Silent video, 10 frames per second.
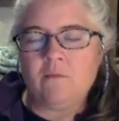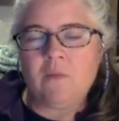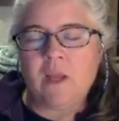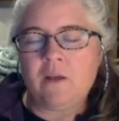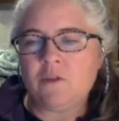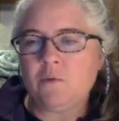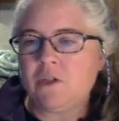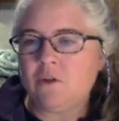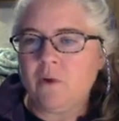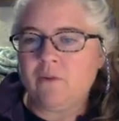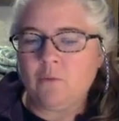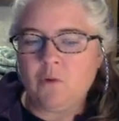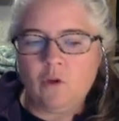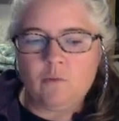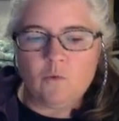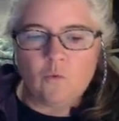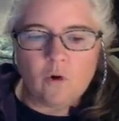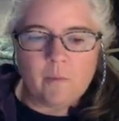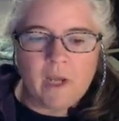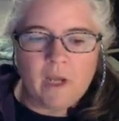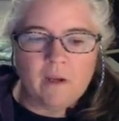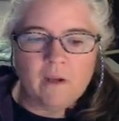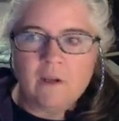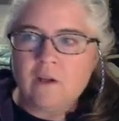They switched away from global warming